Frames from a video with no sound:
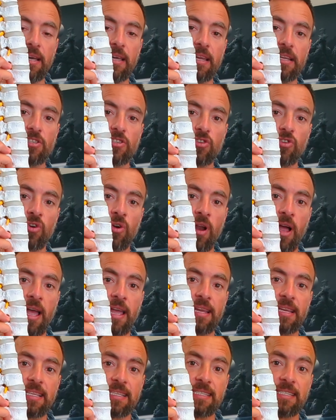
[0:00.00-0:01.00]
and it's
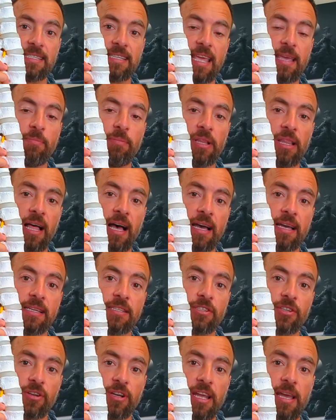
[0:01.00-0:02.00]
trying to
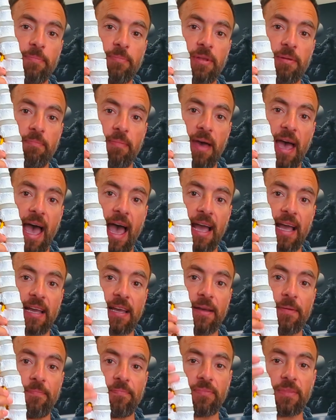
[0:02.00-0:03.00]
stabilize your hip and back.
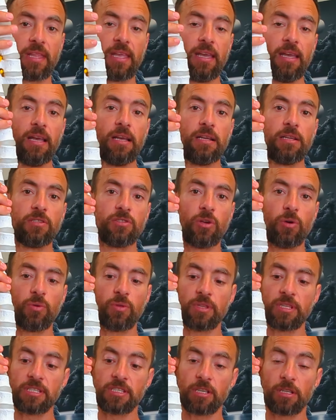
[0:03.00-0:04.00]
So
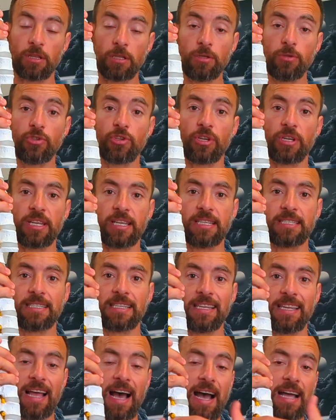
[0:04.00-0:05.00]
the solution is
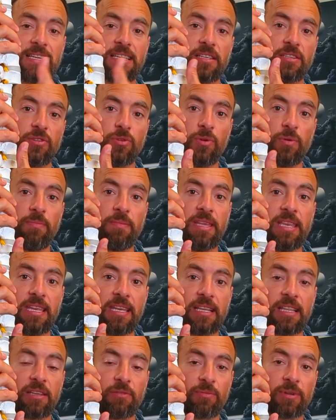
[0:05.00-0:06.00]
not to
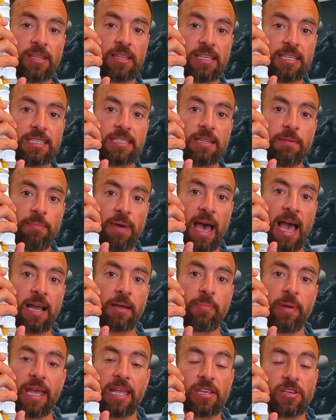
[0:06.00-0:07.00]
immediately release the back
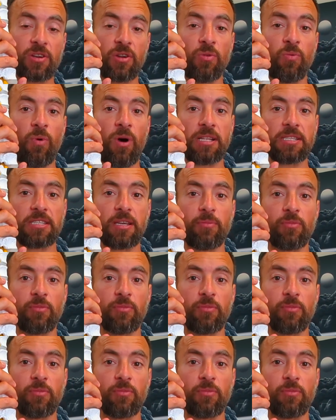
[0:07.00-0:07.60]
pain. You don't want